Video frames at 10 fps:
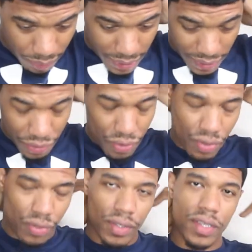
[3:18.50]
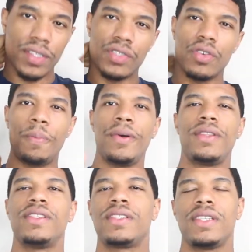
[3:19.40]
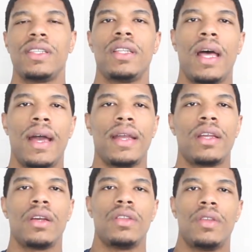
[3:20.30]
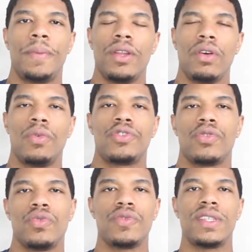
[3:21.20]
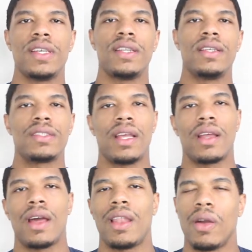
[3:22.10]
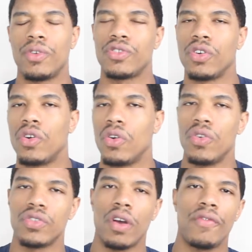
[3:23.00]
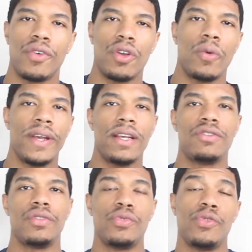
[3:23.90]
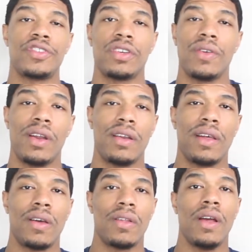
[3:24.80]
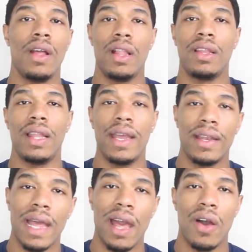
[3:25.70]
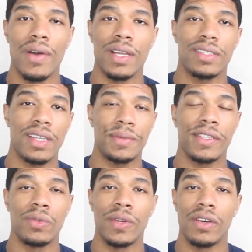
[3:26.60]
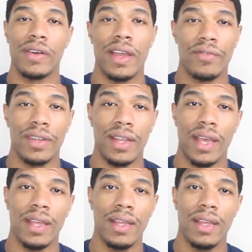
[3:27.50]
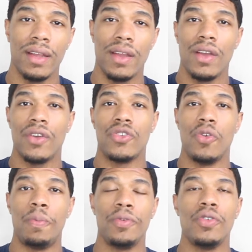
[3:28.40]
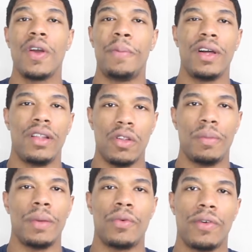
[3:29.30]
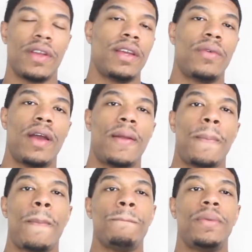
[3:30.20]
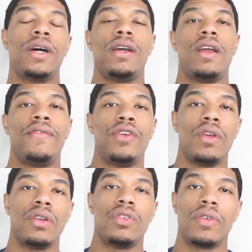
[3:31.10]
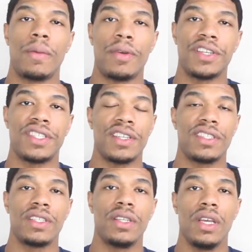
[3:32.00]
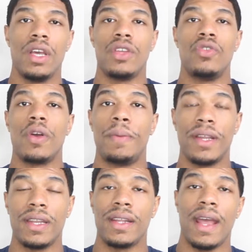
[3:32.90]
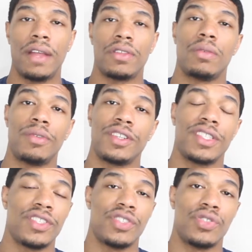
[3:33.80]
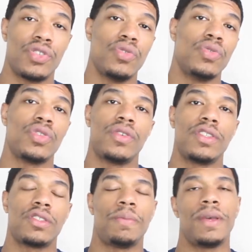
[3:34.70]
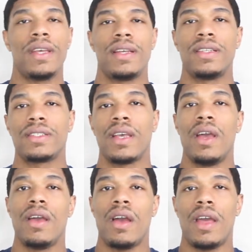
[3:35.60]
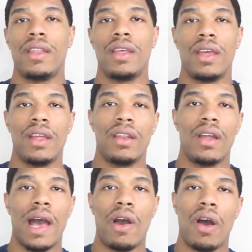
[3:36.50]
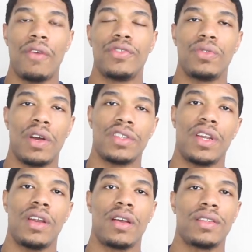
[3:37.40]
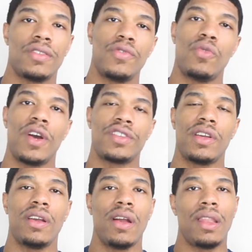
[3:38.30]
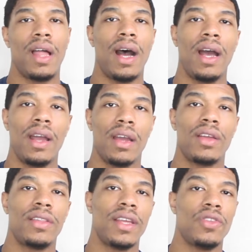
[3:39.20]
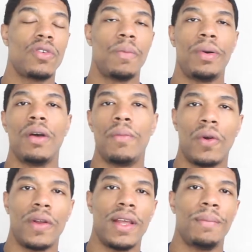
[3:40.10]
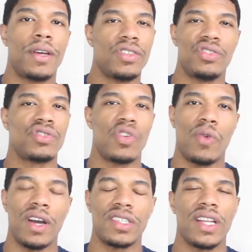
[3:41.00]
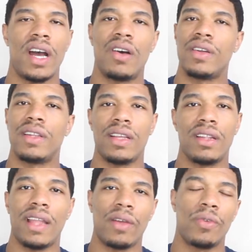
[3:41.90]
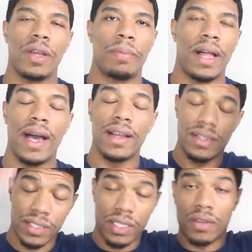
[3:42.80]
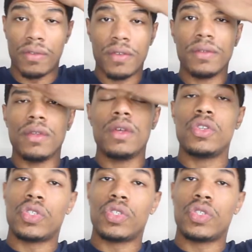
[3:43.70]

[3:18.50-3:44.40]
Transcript: you do this, you can put this in like, depending on what your routine is, like kind of like what your goals are for your waves. If you want your hair down, laid down exceptionally well every day, you could put a little bit more in, right? But if you're doing a brush session, you can put it in after the brush session too. So it just depends, and then how often you wash your hair. Because if you wash your hair a lot, then you could put more in because you're just gonna wash it out and then like reapply it and stuff.